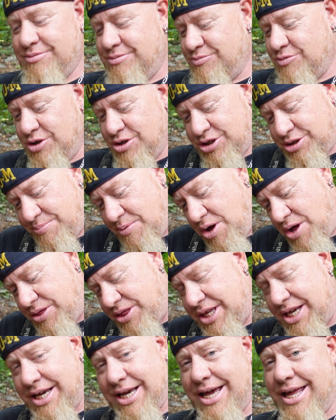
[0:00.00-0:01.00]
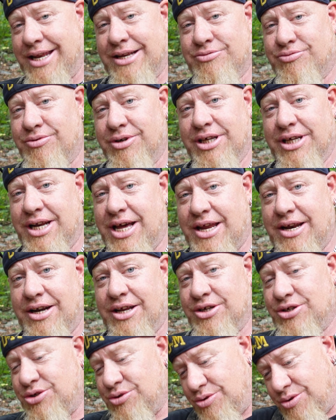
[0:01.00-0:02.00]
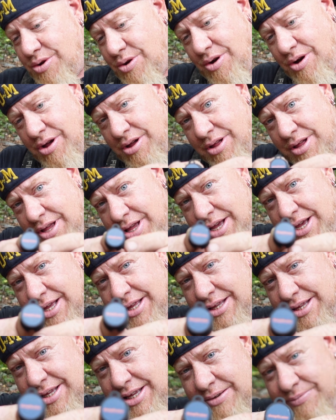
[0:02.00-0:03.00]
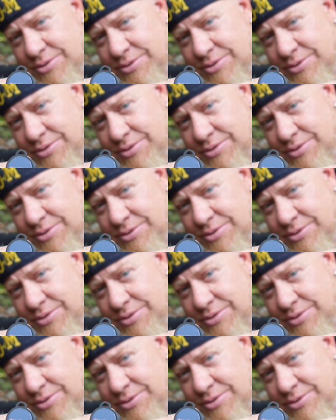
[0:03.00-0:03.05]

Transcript: one small thing, and it's really not an issue at all. If